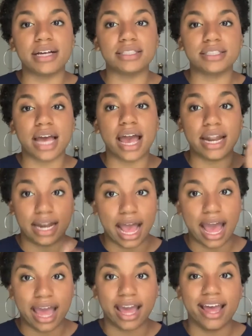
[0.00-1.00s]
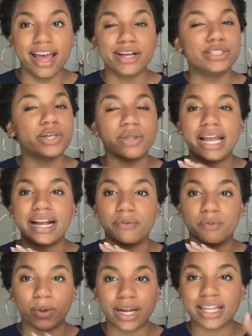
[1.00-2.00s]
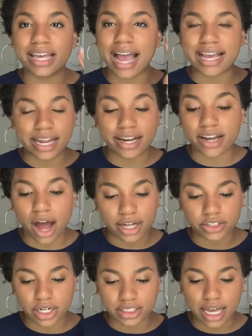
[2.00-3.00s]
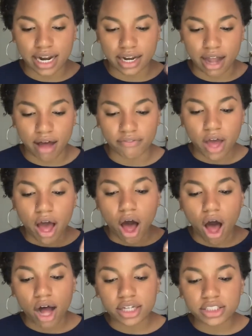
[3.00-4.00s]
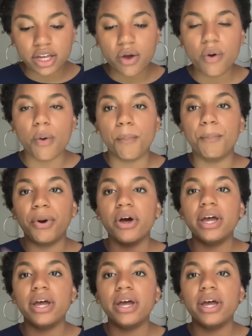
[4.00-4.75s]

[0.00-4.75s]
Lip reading: and an A. So like, really, I cannot stress that enough. Also, put